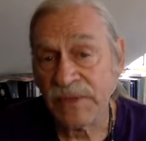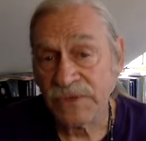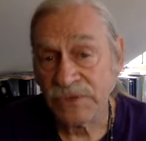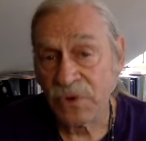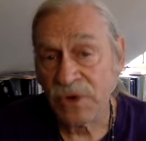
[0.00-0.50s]

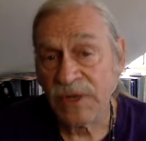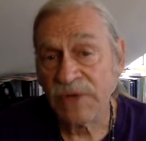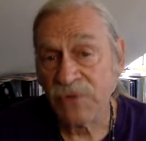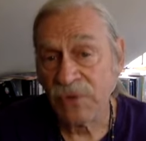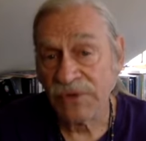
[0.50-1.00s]
story
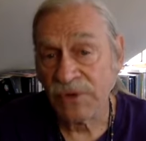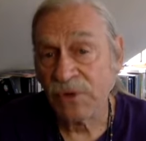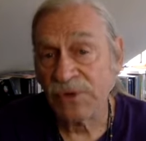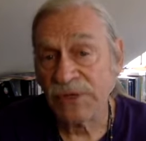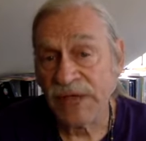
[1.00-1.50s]
of rolling the
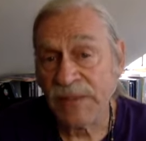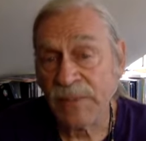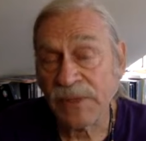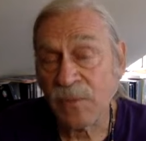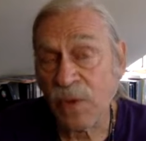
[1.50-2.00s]
golden
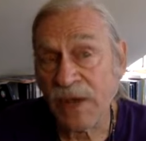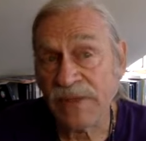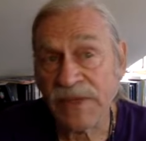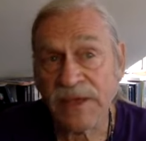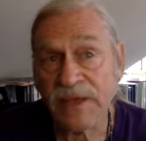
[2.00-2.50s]
apple and why
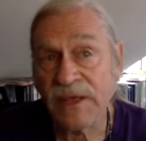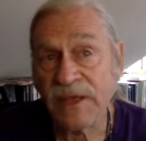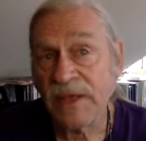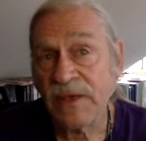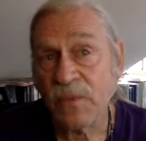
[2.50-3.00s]
they
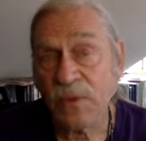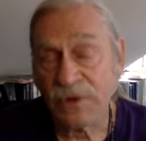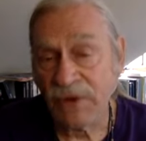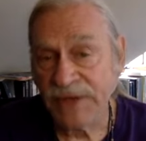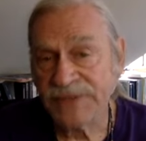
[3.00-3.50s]
went
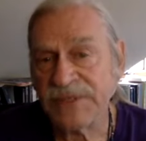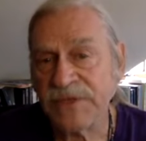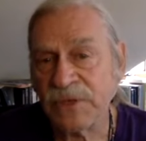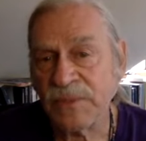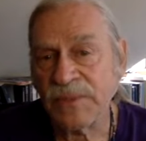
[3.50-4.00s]
crazy,
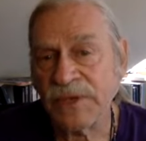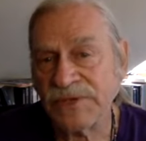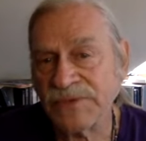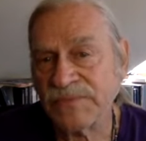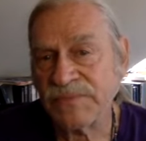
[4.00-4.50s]
you know,
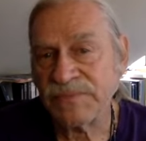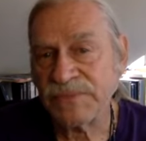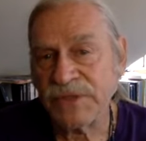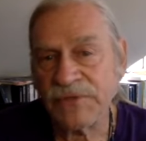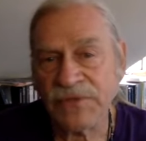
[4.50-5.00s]
because
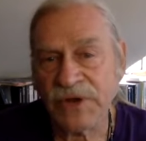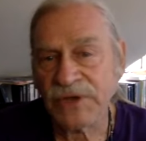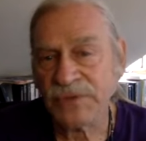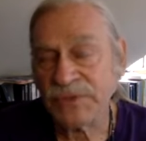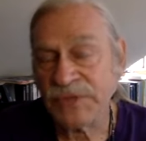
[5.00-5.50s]
to the
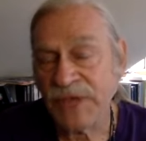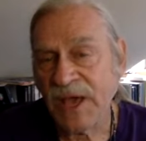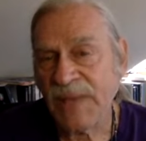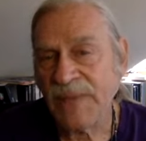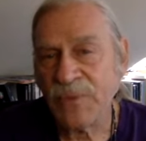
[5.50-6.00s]
fairest was,
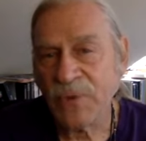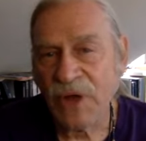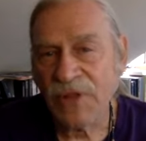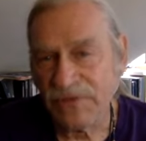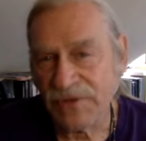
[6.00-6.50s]
I mean, we're all the